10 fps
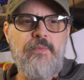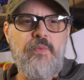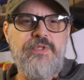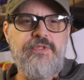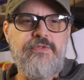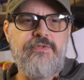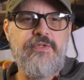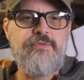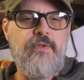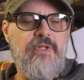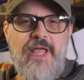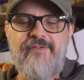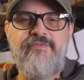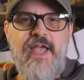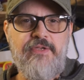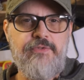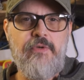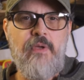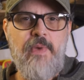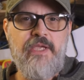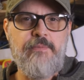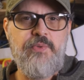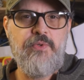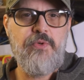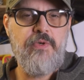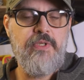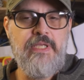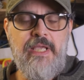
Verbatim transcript: which is just a lot faster on my computer,